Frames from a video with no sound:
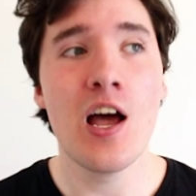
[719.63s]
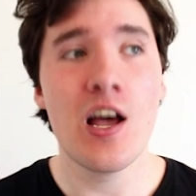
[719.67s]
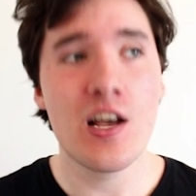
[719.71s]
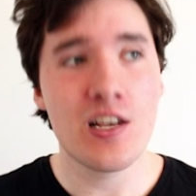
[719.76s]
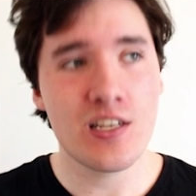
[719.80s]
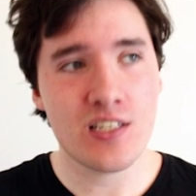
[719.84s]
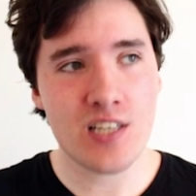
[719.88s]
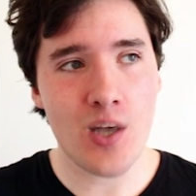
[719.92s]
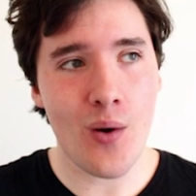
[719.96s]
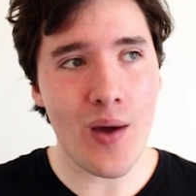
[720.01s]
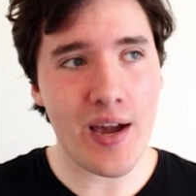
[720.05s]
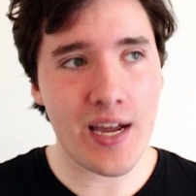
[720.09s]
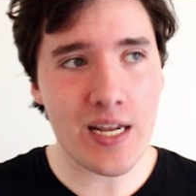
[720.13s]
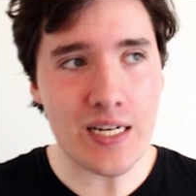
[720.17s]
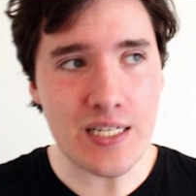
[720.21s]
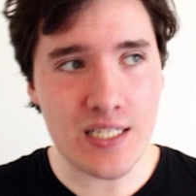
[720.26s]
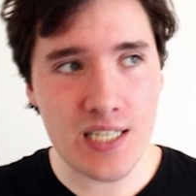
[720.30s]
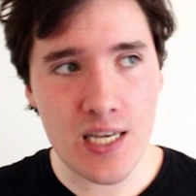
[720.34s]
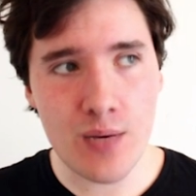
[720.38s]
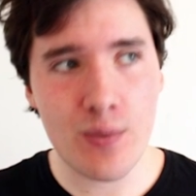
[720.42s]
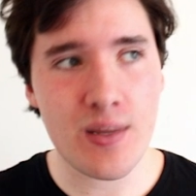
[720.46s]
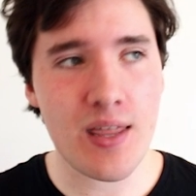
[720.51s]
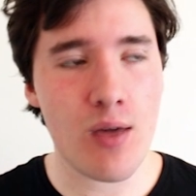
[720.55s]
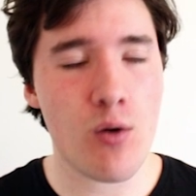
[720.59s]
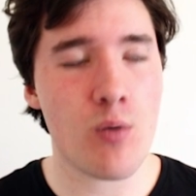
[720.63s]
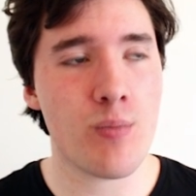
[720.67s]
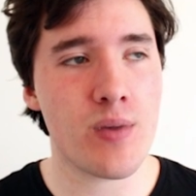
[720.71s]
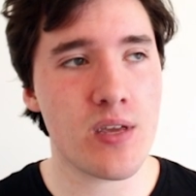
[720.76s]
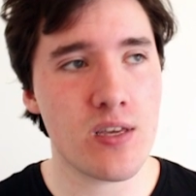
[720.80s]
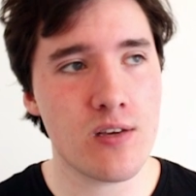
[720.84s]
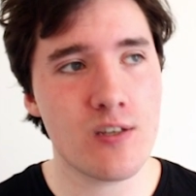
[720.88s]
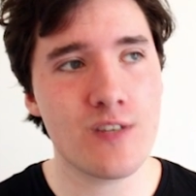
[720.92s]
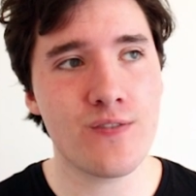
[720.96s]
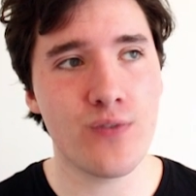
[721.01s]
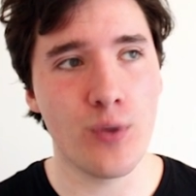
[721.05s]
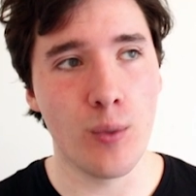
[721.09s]
So I can see why that would be
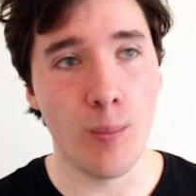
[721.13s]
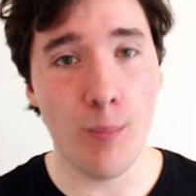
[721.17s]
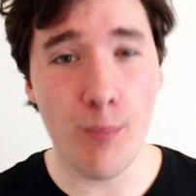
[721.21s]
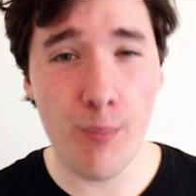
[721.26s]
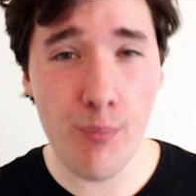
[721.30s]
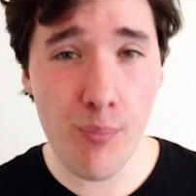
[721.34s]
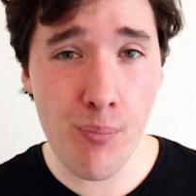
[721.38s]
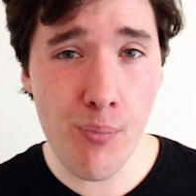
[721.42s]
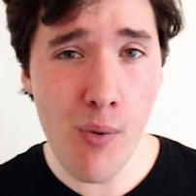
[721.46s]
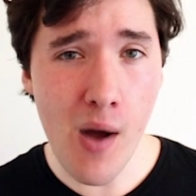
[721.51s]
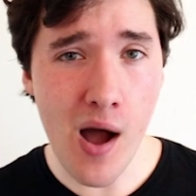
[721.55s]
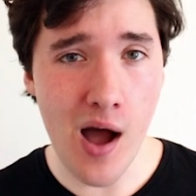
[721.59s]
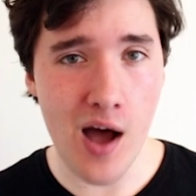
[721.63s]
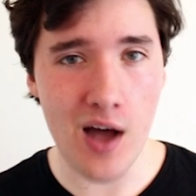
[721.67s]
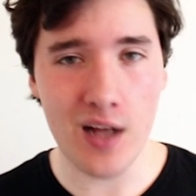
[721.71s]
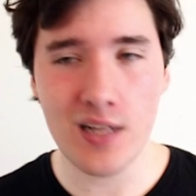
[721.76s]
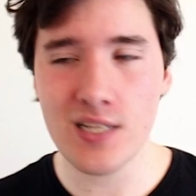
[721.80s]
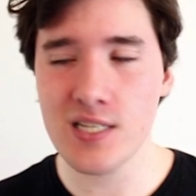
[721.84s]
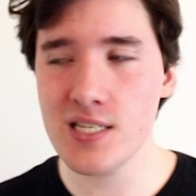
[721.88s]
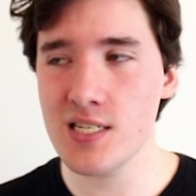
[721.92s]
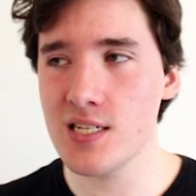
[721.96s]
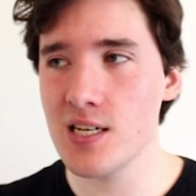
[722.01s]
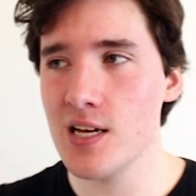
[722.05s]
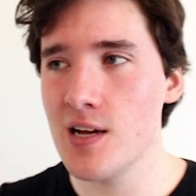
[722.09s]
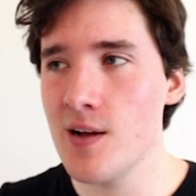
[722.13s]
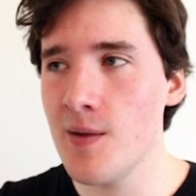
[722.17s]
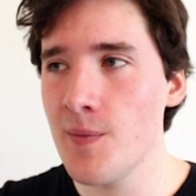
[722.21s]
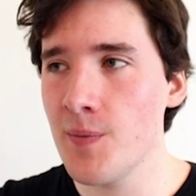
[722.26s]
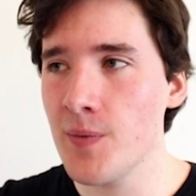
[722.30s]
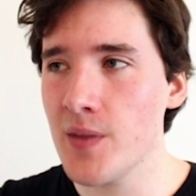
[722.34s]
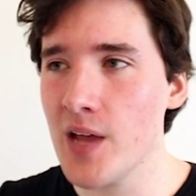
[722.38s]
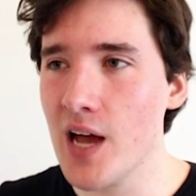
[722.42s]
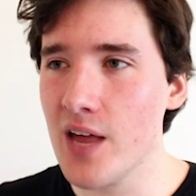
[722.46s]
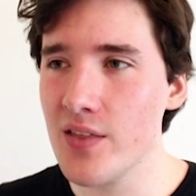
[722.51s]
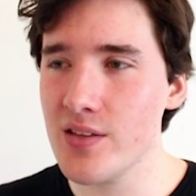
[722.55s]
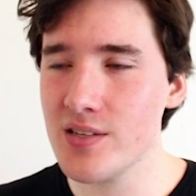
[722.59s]
useful, but
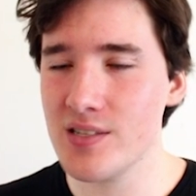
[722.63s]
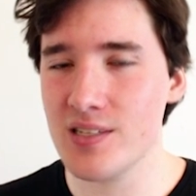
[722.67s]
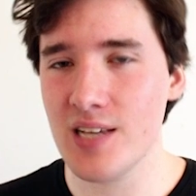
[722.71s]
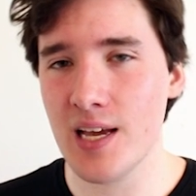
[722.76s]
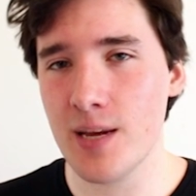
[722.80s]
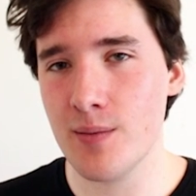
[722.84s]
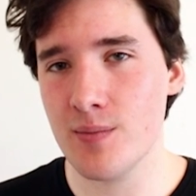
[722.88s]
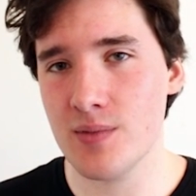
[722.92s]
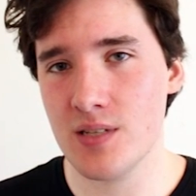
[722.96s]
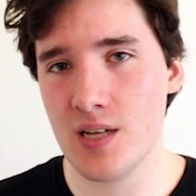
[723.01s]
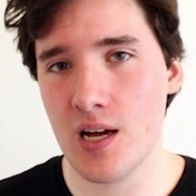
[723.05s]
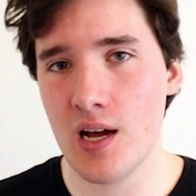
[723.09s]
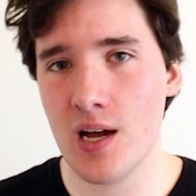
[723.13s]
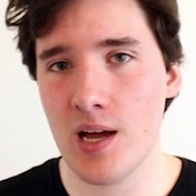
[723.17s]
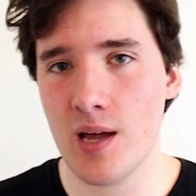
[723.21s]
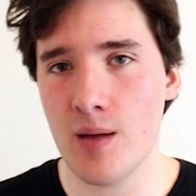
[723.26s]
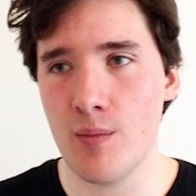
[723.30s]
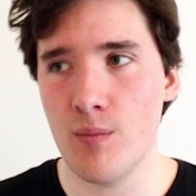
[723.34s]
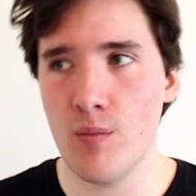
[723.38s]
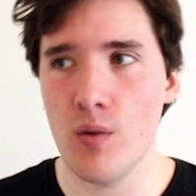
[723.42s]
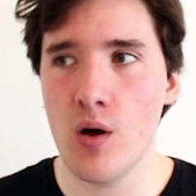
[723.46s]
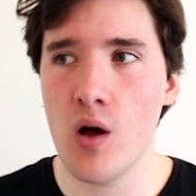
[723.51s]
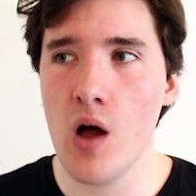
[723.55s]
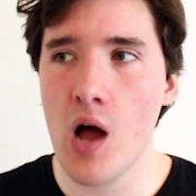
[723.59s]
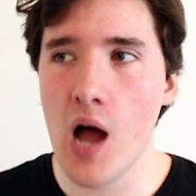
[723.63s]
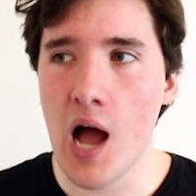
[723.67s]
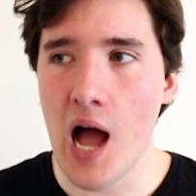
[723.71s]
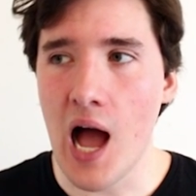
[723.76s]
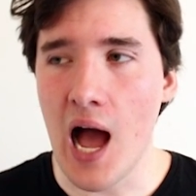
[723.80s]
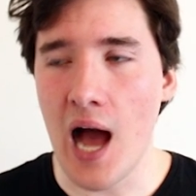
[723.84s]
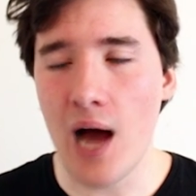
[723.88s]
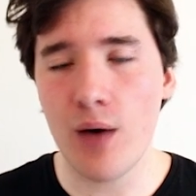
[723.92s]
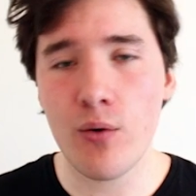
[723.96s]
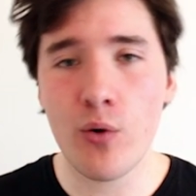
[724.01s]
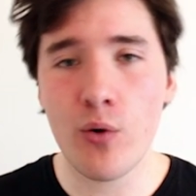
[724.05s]
at the same time, how